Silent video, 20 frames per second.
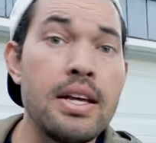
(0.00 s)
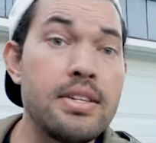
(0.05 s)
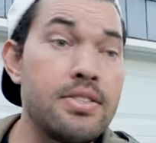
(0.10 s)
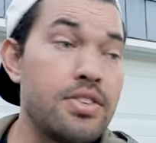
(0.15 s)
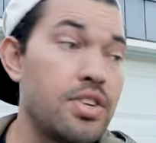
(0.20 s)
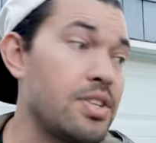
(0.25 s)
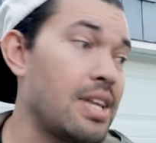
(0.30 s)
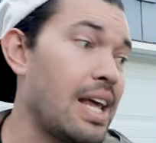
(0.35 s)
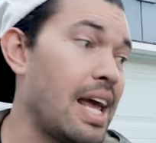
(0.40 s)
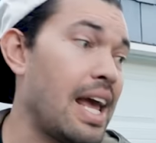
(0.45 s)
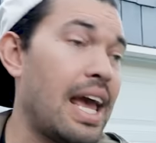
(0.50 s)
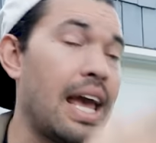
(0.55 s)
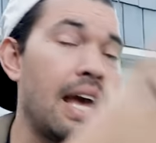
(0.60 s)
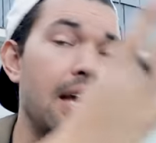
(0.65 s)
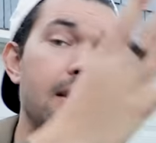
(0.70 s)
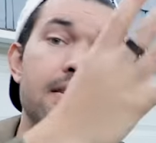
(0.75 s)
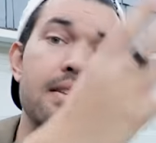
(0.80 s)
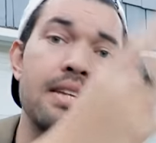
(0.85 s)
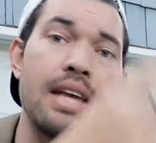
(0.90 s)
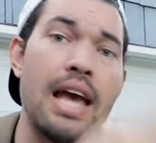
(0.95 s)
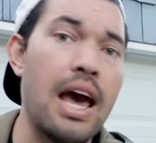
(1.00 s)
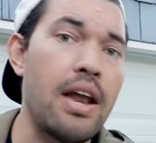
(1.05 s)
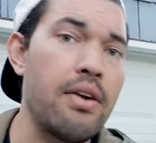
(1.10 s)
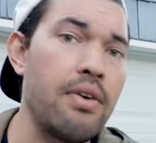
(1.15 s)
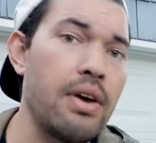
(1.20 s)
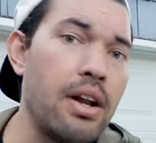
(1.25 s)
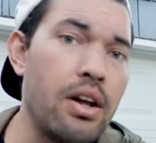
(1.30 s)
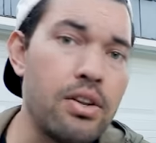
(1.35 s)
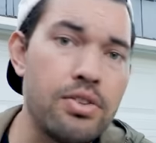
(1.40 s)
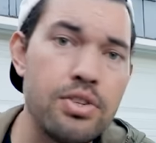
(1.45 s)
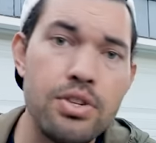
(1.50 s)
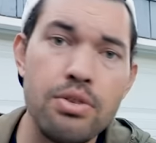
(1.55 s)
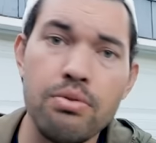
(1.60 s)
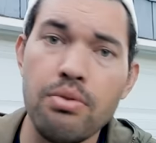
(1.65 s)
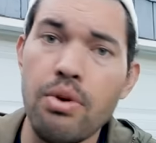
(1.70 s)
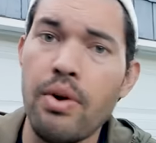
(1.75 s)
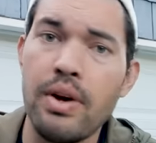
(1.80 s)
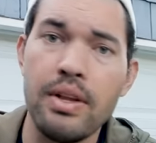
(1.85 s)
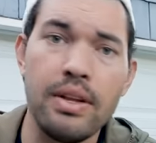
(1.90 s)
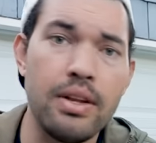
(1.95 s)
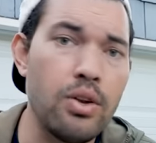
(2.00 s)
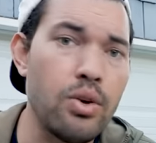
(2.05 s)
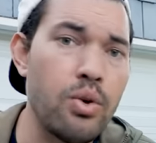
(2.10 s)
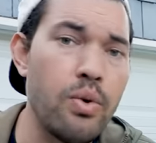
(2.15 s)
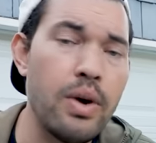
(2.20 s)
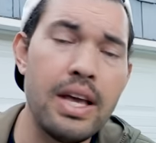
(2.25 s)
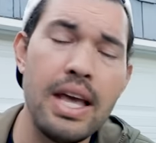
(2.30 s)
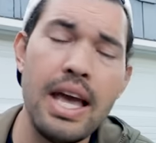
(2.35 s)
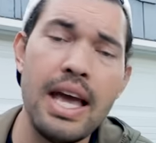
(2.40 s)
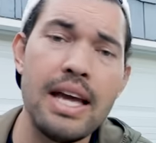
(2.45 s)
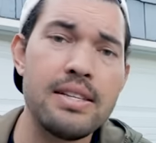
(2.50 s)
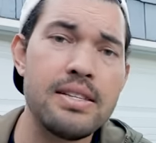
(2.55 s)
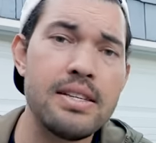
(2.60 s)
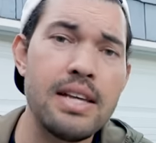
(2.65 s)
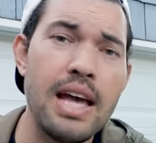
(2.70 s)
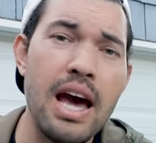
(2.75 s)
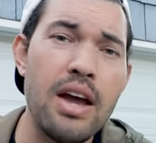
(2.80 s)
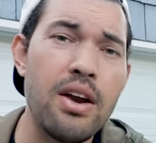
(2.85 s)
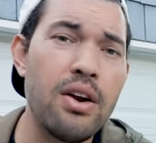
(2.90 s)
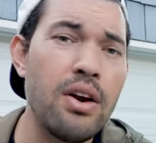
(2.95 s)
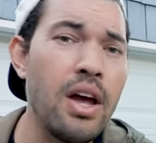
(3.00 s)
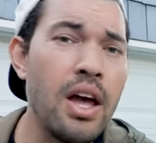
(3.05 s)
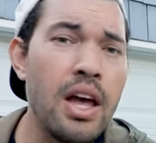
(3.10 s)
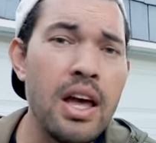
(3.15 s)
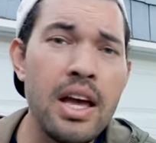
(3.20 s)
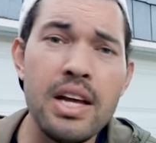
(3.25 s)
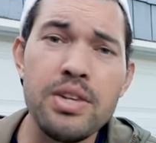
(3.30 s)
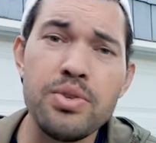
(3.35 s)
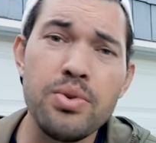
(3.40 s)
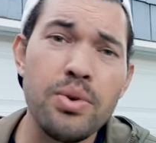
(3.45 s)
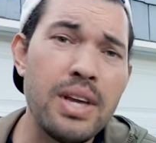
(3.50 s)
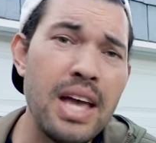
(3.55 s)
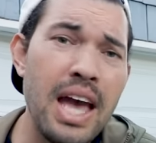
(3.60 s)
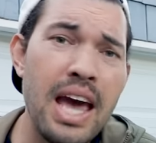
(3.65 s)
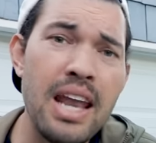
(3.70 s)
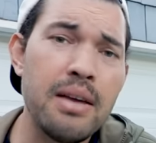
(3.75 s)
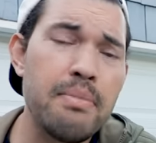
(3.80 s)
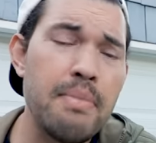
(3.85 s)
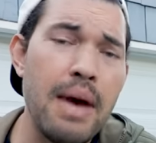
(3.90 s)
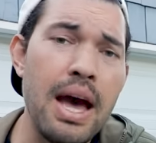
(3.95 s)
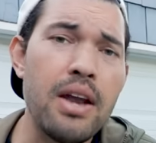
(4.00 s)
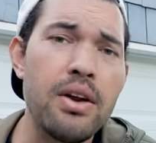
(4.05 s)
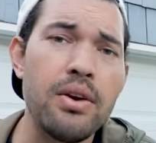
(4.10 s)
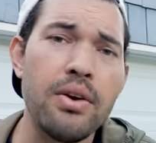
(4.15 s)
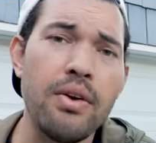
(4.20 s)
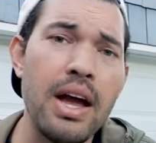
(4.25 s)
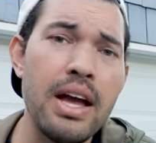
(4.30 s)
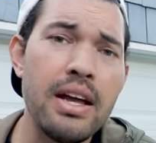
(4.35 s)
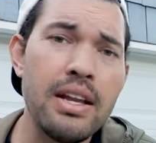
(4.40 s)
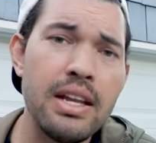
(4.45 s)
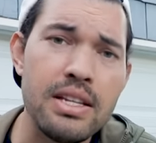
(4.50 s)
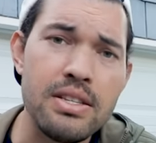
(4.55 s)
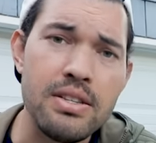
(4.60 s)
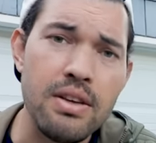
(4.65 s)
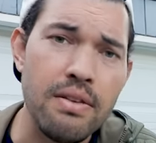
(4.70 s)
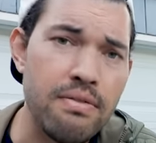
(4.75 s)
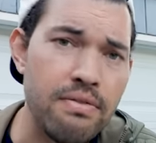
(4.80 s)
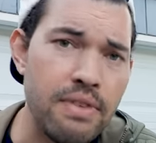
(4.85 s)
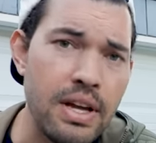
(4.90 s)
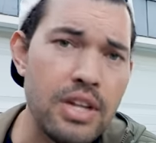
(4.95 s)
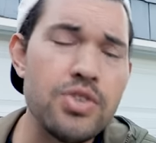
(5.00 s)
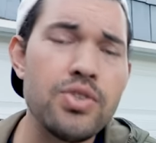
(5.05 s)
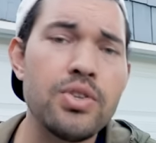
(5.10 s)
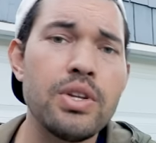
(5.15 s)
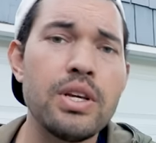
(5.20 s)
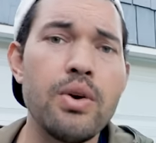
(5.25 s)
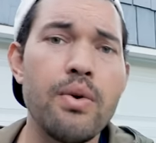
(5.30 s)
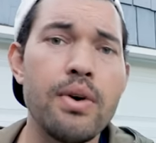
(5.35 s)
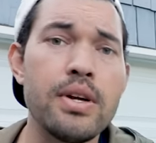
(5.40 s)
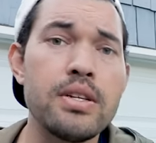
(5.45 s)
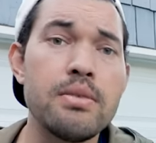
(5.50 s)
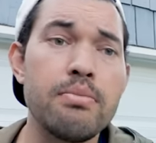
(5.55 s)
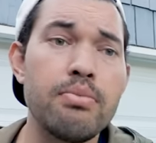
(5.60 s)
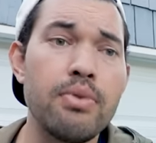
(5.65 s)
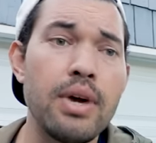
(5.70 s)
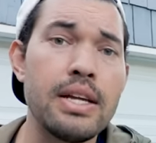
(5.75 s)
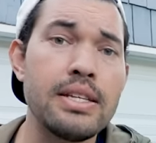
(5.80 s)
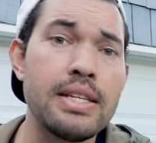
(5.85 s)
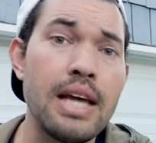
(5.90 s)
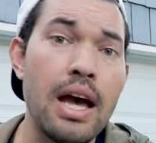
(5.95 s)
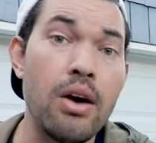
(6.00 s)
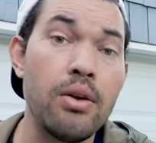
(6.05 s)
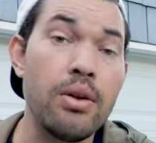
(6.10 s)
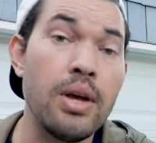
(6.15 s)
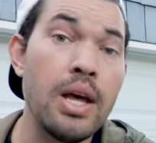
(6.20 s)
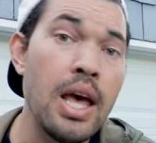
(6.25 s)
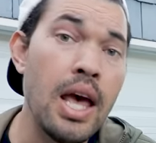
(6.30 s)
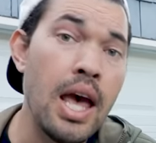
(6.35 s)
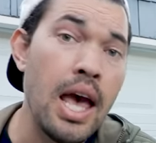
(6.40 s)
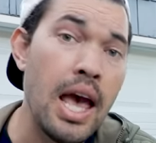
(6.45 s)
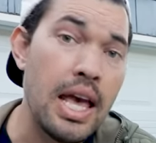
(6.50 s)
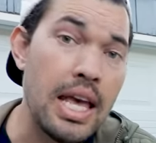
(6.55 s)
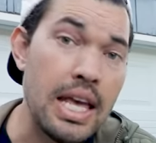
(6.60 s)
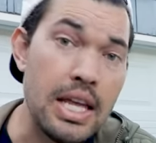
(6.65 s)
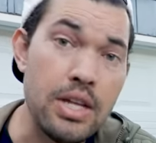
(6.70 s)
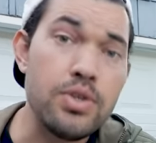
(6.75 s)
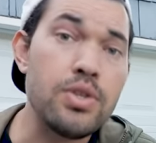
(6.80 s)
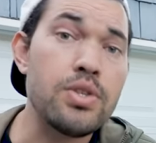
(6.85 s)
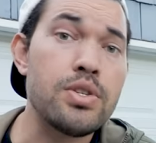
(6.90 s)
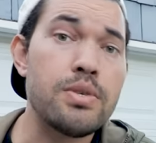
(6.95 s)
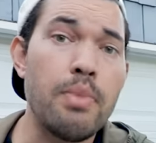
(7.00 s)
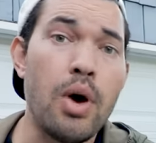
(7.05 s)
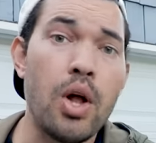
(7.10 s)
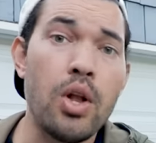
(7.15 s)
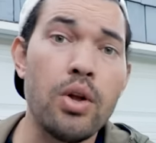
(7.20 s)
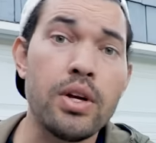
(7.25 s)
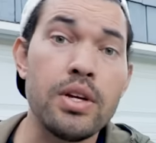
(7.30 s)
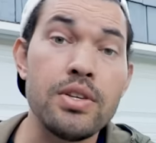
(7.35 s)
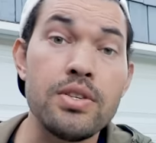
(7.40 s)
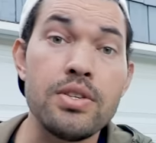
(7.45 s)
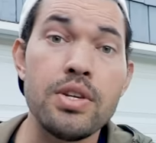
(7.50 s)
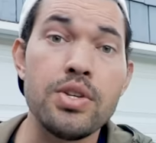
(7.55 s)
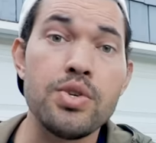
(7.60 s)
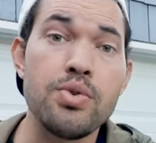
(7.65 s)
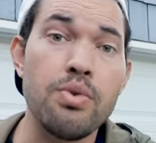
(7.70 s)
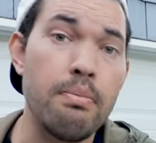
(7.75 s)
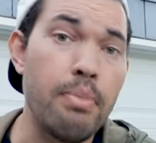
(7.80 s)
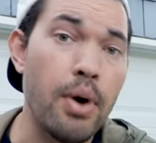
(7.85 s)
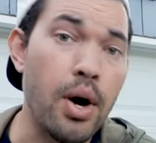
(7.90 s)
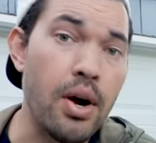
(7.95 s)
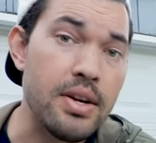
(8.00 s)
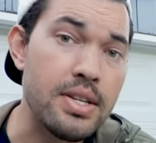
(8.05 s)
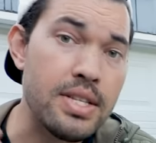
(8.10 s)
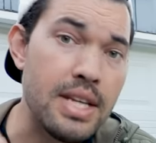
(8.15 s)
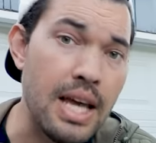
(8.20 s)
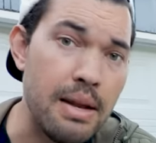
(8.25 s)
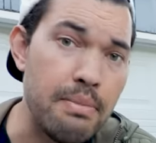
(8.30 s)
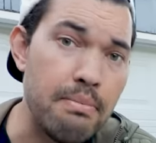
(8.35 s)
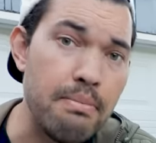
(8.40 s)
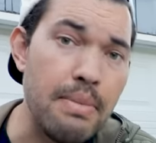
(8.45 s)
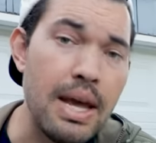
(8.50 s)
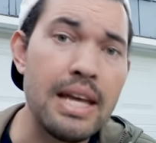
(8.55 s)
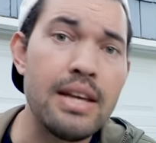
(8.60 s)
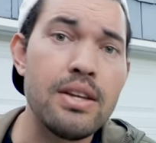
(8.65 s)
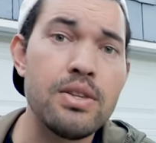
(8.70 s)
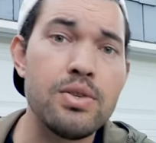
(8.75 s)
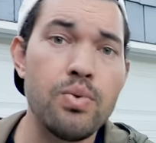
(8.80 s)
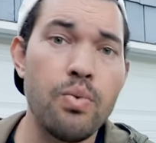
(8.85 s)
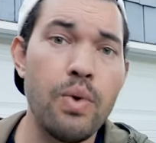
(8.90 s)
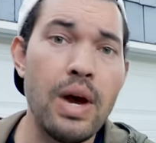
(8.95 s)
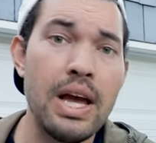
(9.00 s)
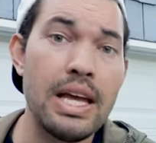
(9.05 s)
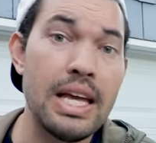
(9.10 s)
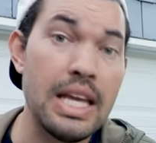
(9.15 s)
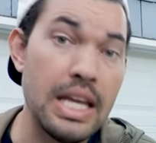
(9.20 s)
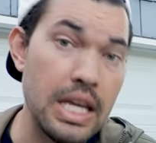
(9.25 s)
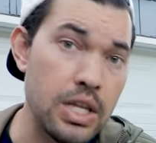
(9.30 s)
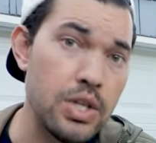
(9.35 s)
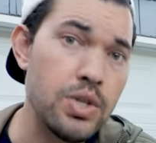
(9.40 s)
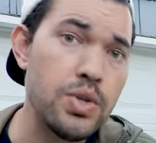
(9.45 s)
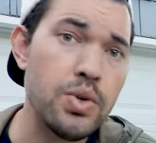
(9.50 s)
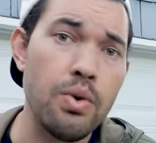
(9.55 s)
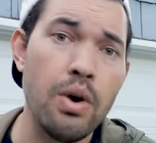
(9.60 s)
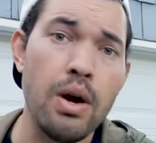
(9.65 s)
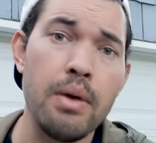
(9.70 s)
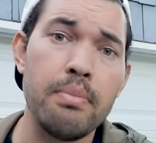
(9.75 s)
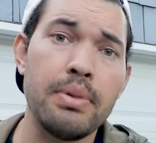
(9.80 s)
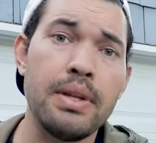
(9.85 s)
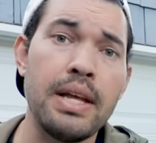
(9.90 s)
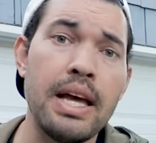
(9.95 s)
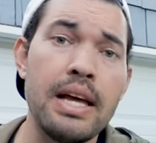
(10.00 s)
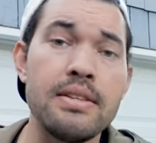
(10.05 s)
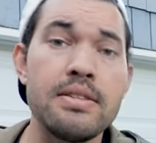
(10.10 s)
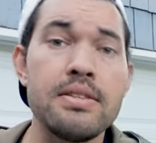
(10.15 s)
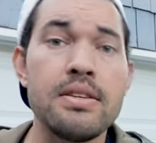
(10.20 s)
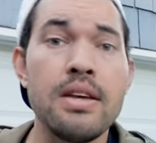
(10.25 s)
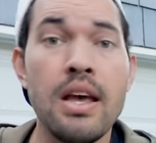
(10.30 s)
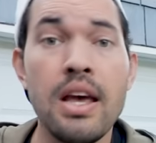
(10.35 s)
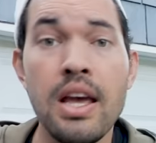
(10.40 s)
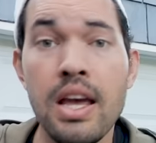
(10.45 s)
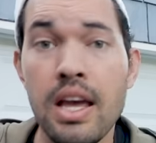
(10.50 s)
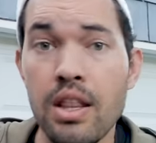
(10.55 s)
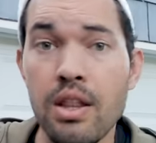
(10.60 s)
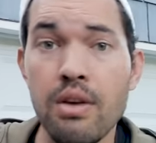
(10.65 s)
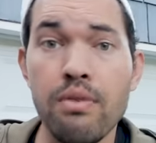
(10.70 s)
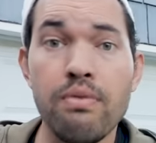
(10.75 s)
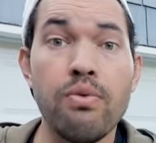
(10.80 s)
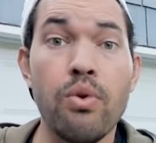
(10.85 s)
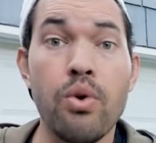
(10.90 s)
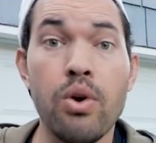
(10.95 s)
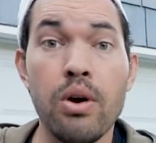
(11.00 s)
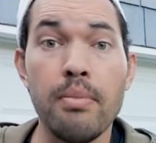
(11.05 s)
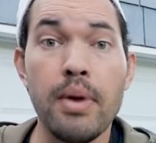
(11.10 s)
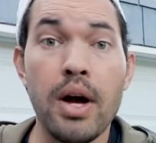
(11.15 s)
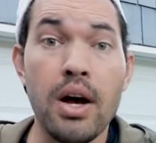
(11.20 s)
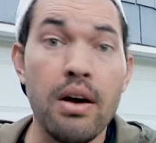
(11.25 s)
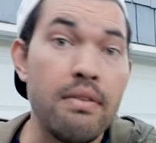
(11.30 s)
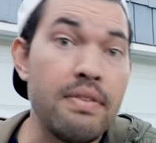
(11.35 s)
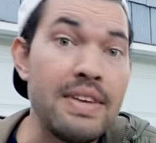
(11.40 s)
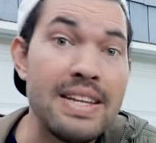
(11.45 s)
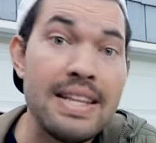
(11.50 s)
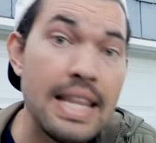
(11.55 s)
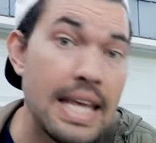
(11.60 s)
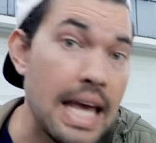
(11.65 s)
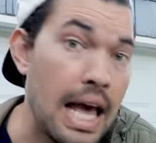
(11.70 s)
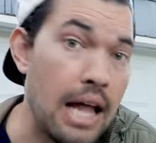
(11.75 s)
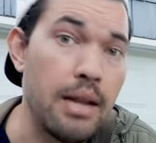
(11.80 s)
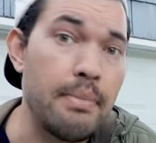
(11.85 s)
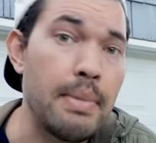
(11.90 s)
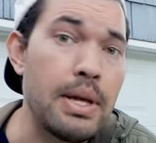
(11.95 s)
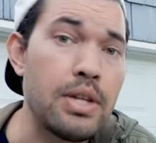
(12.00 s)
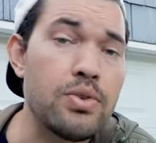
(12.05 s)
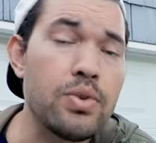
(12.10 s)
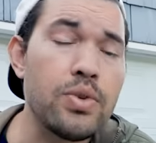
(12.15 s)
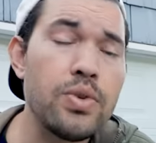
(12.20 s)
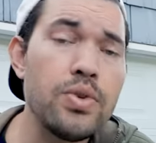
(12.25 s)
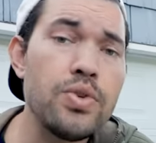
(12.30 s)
is just hand scatter it. I'll just throw a little quick hand scatter. It's organic matter, right? It's eventually going to break down into smaller constituent parts and make its way into our plants in the form of the elemental